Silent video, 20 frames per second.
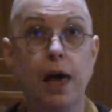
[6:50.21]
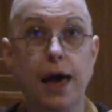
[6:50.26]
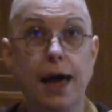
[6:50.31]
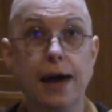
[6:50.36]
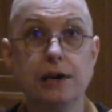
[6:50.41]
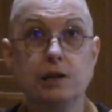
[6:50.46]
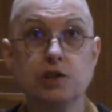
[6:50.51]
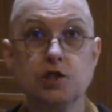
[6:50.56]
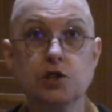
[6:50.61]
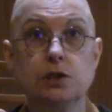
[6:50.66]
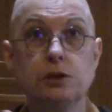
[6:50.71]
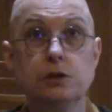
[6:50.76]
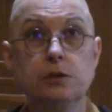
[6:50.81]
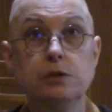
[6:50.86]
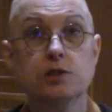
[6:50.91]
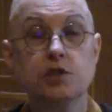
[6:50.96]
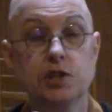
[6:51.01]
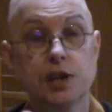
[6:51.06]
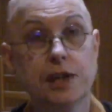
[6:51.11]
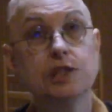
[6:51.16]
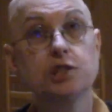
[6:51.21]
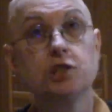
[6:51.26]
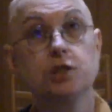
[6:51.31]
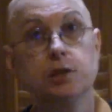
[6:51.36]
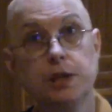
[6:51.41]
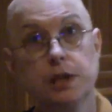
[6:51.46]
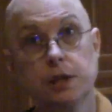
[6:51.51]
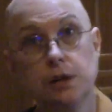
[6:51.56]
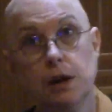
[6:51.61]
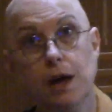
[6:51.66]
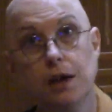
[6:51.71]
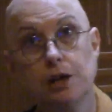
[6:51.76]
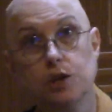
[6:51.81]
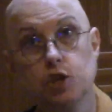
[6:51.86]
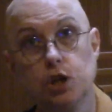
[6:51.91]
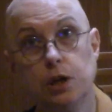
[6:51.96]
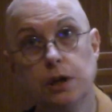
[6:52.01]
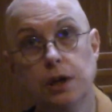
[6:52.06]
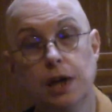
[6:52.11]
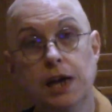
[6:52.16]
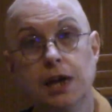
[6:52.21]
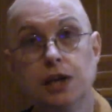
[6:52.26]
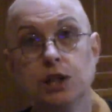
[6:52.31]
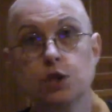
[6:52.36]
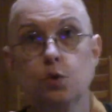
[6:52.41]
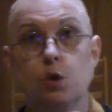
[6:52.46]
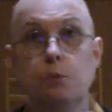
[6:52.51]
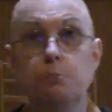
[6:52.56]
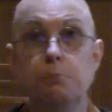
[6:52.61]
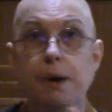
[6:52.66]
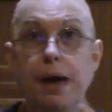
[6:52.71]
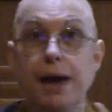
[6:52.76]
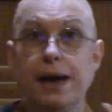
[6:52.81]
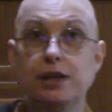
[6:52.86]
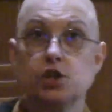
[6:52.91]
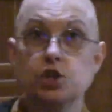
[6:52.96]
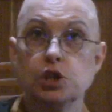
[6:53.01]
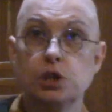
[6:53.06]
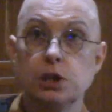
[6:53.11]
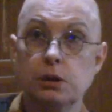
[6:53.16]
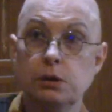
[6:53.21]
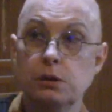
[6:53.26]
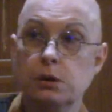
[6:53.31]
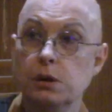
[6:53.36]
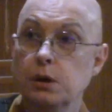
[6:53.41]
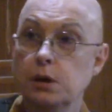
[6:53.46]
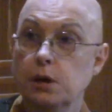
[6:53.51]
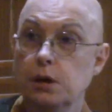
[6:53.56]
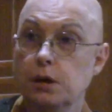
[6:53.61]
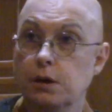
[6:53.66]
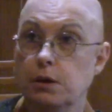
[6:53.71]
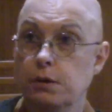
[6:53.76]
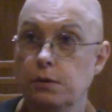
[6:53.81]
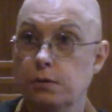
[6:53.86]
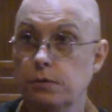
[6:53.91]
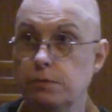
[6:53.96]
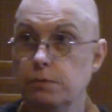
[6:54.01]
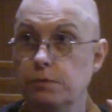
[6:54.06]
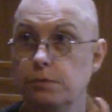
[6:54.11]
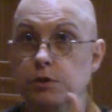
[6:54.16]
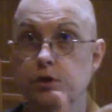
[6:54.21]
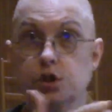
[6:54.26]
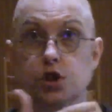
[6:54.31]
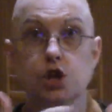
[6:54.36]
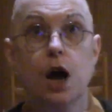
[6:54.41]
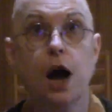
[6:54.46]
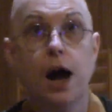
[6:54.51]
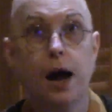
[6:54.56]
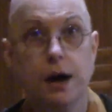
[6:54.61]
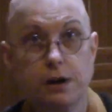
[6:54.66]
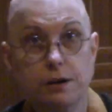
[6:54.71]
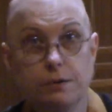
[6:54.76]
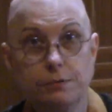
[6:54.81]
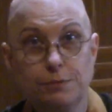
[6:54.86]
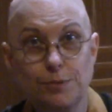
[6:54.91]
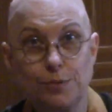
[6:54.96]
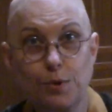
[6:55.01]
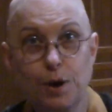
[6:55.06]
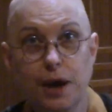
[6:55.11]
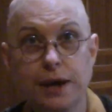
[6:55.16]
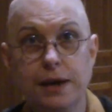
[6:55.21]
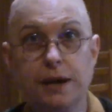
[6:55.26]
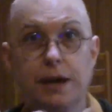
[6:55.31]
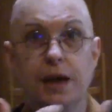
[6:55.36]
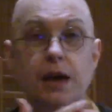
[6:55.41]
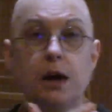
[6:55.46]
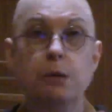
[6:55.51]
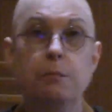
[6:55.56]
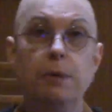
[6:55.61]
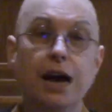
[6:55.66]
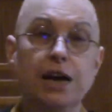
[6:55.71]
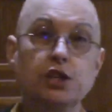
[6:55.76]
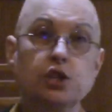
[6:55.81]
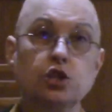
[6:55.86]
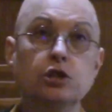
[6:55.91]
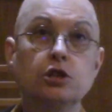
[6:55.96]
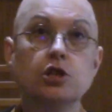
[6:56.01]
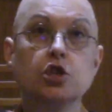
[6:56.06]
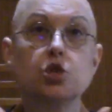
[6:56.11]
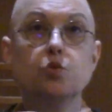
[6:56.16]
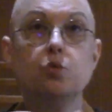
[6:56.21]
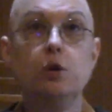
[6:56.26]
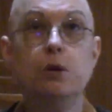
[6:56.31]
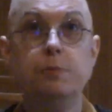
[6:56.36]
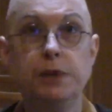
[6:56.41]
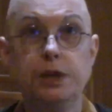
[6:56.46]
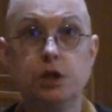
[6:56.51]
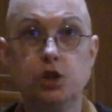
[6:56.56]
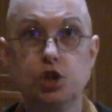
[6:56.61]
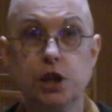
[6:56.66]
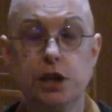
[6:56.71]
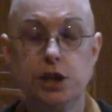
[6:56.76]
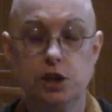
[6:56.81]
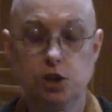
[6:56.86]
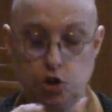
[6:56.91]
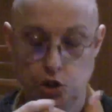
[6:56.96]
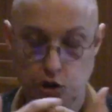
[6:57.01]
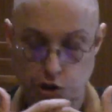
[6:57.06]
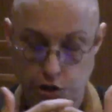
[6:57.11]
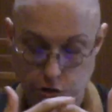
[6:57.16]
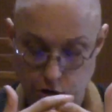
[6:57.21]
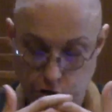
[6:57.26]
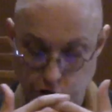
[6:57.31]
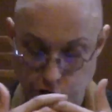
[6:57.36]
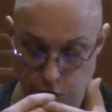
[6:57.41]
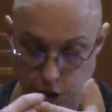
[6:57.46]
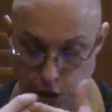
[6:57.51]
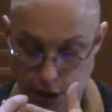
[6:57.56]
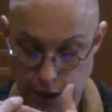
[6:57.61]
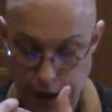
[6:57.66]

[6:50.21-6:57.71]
as science and technology. So imagine the shock, right? Imagine the sweeping changes that are starting